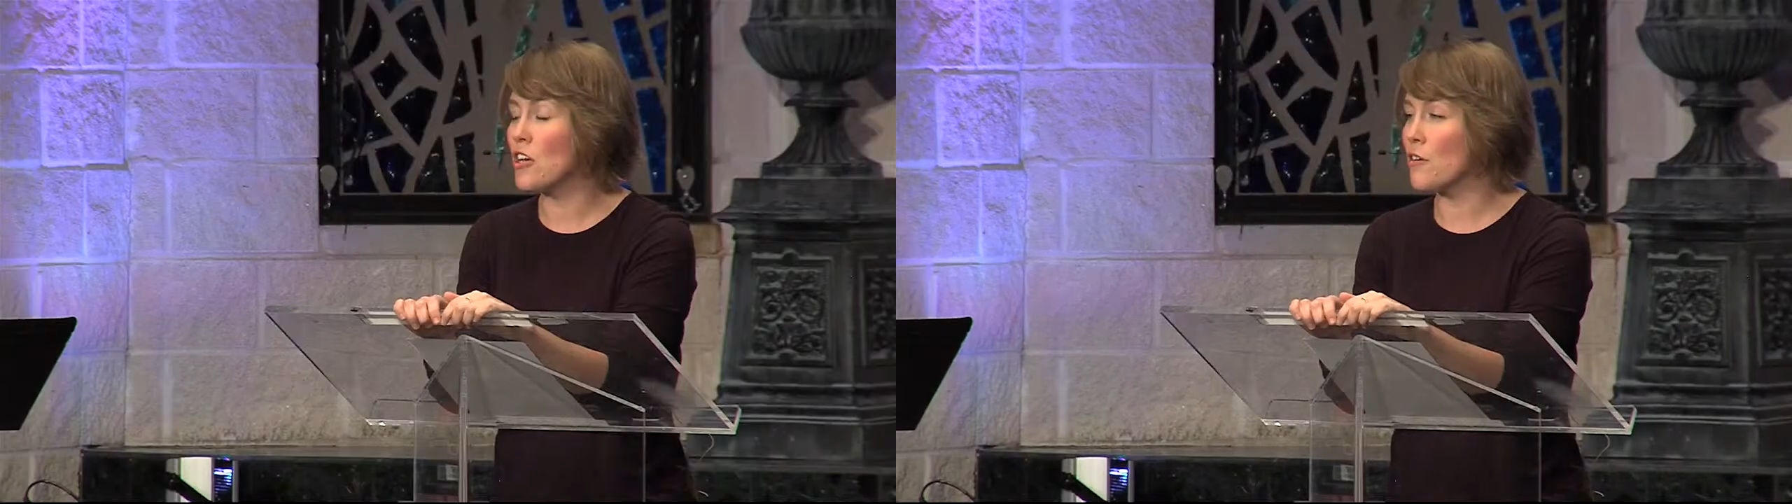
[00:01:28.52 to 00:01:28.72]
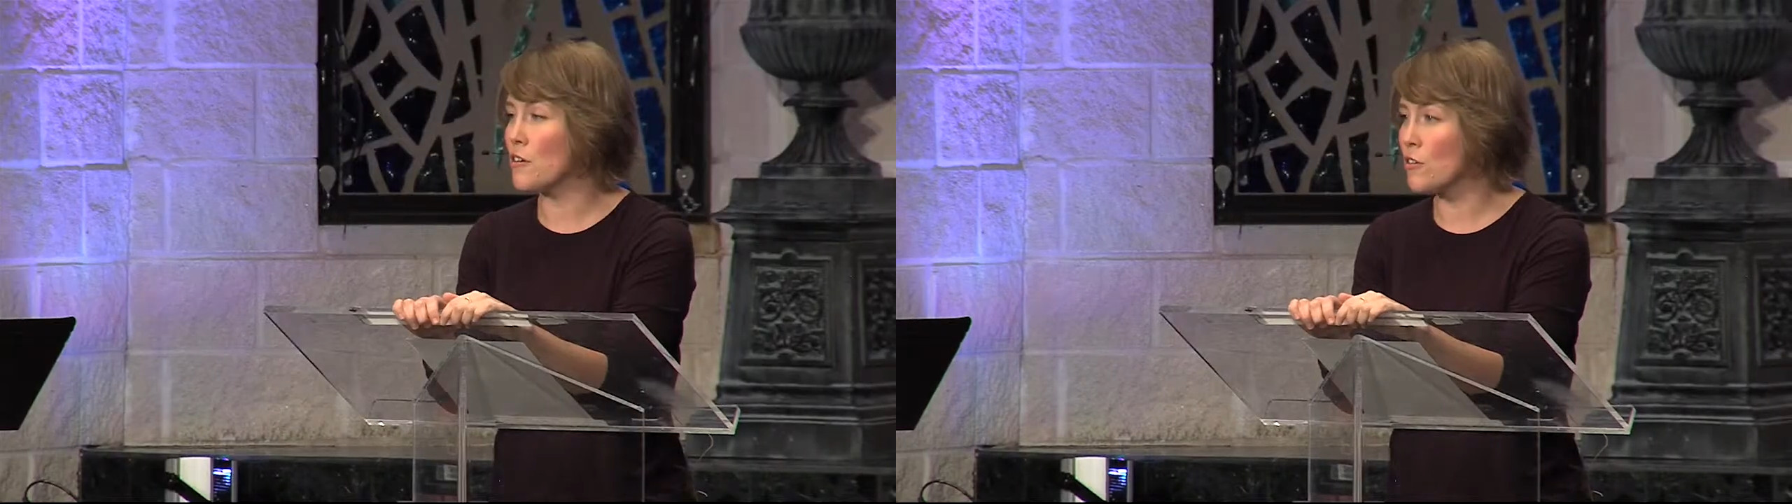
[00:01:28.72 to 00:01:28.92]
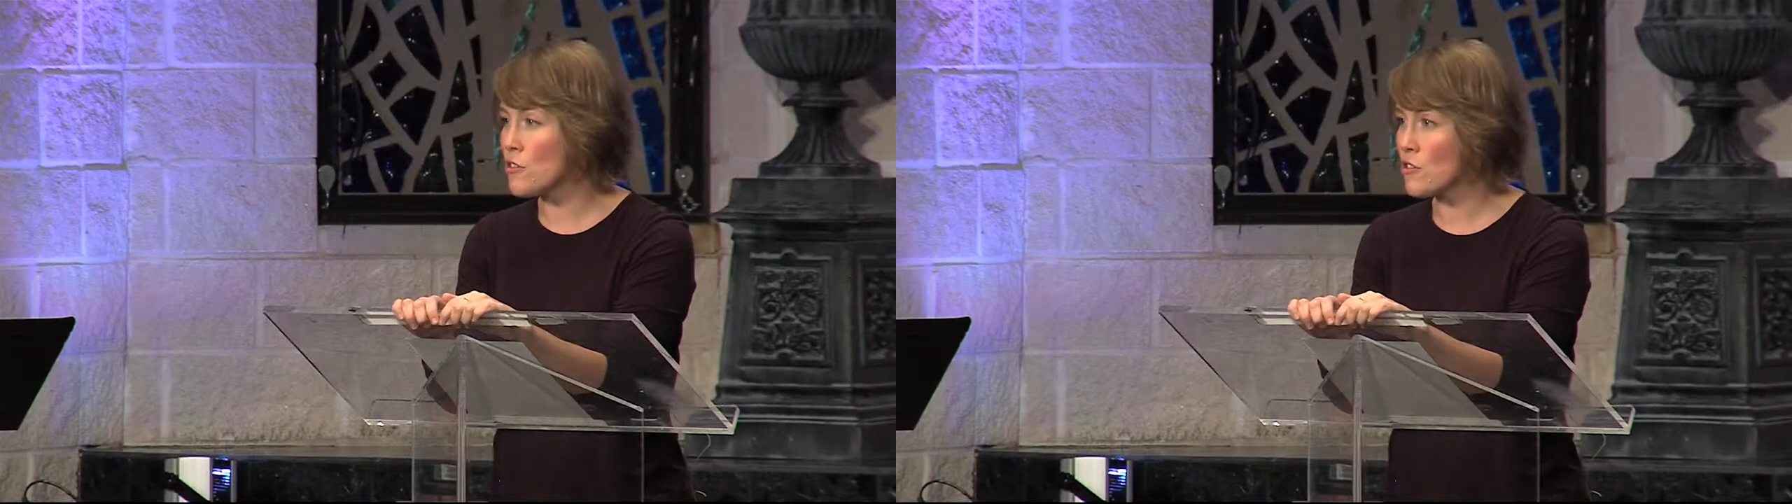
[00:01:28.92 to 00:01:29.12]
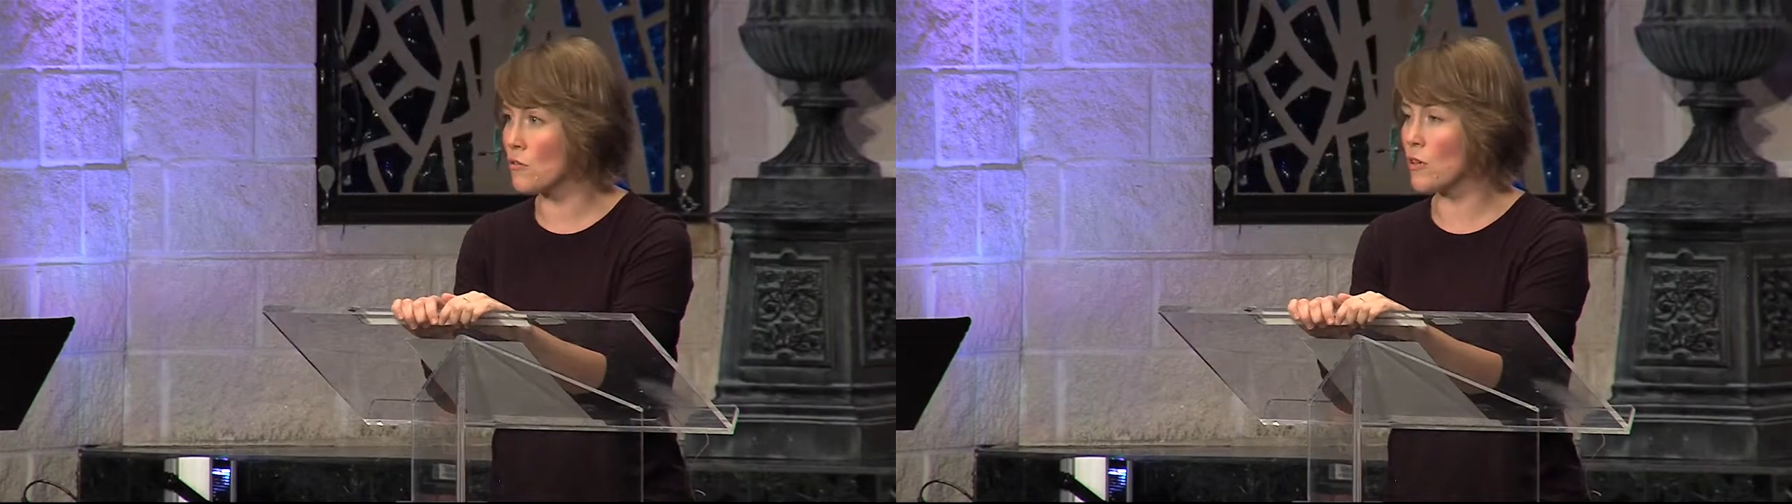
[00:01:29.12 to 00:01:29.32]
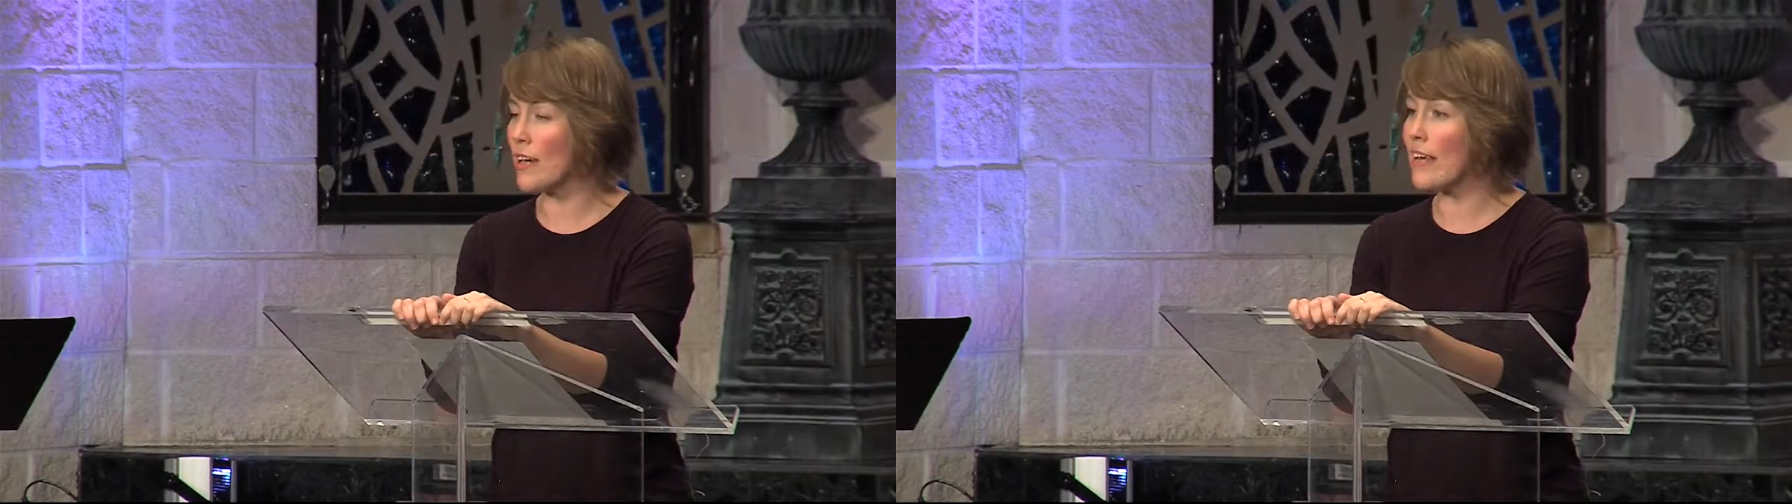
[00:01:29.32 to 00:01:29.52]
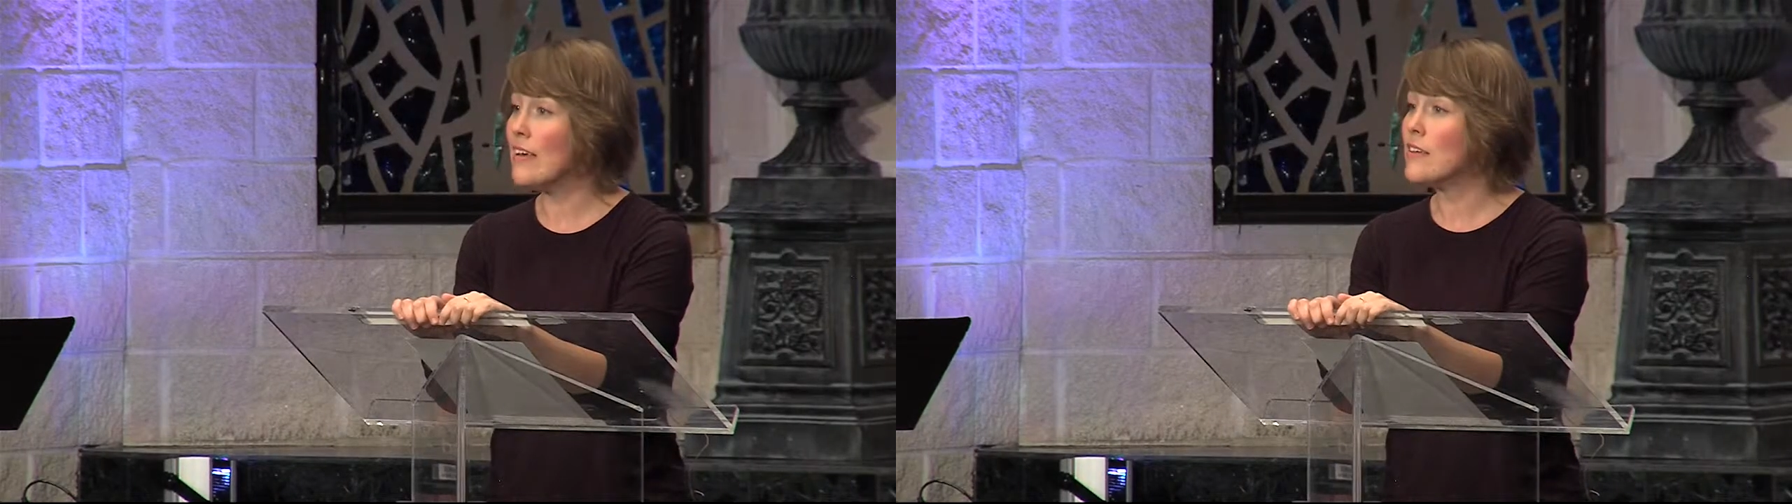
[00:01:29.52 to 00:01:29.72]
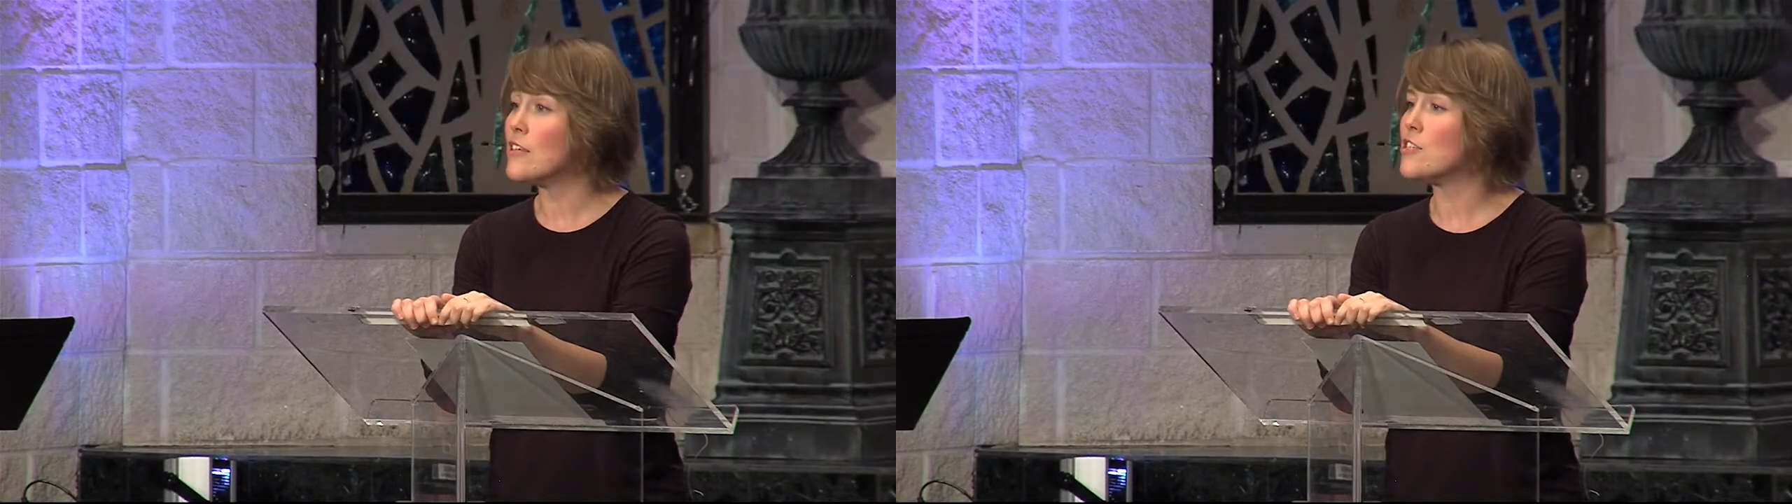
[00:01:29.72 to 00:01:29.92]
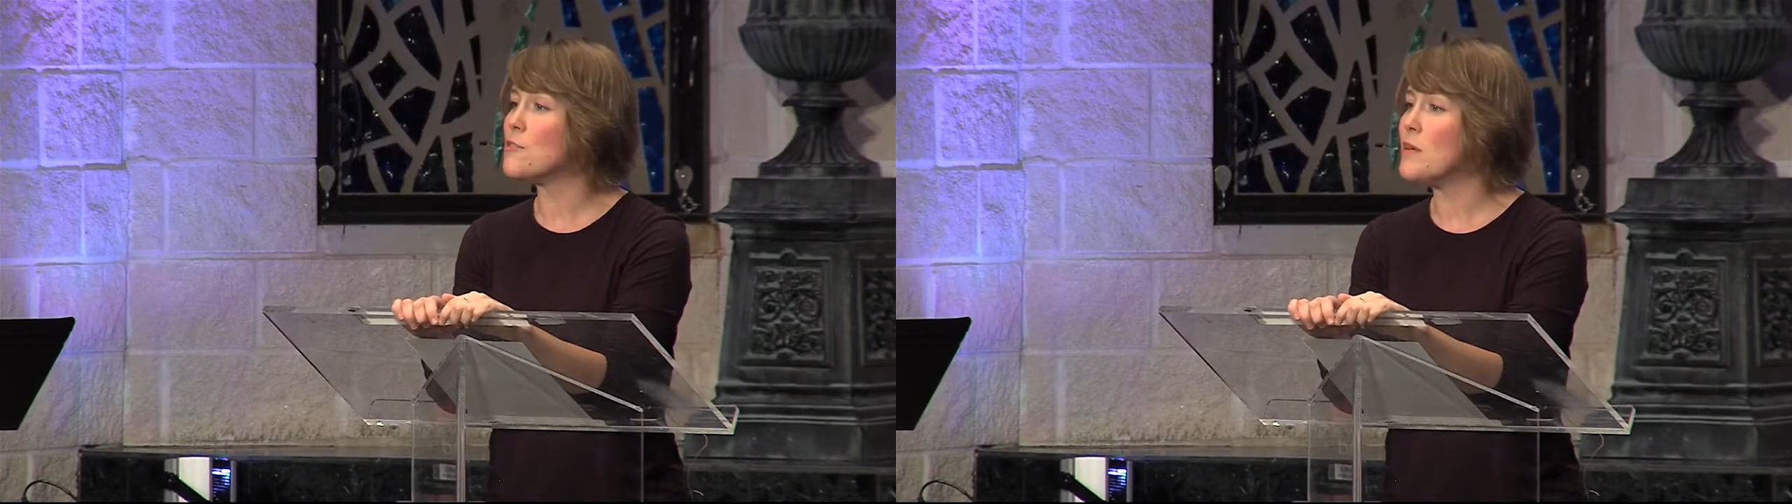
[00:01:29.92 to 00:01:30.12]
your story to
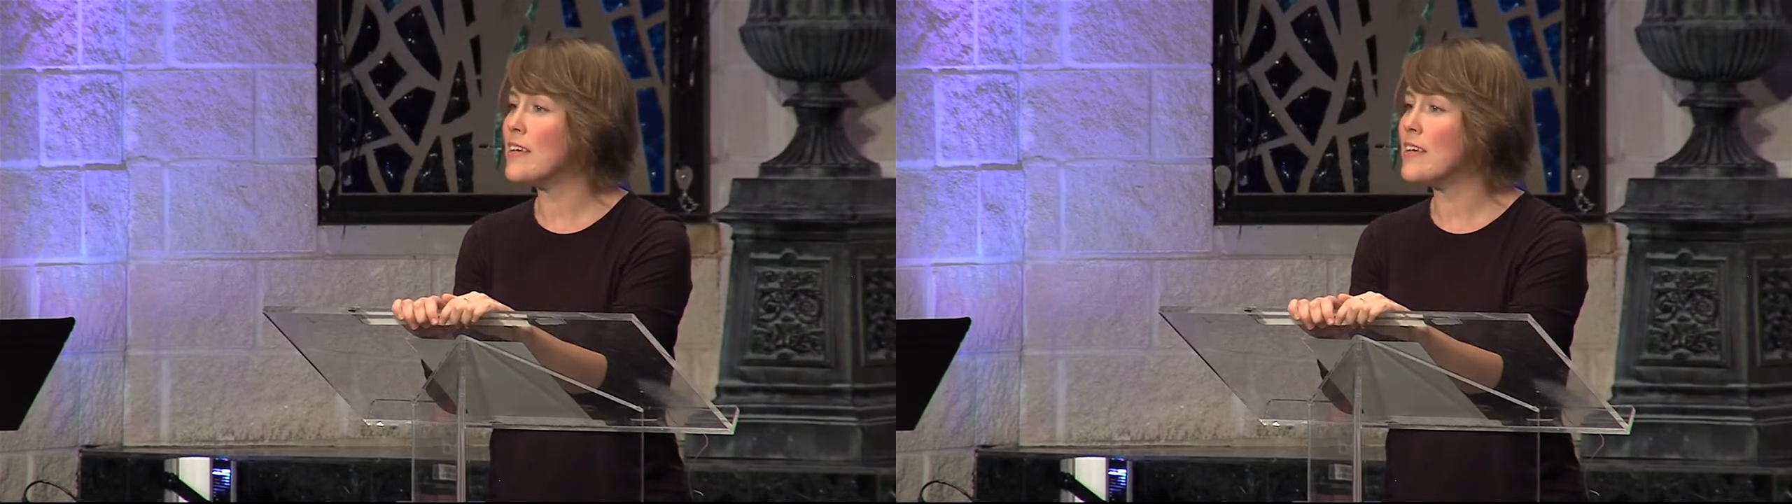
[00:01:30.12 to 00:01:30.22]
speak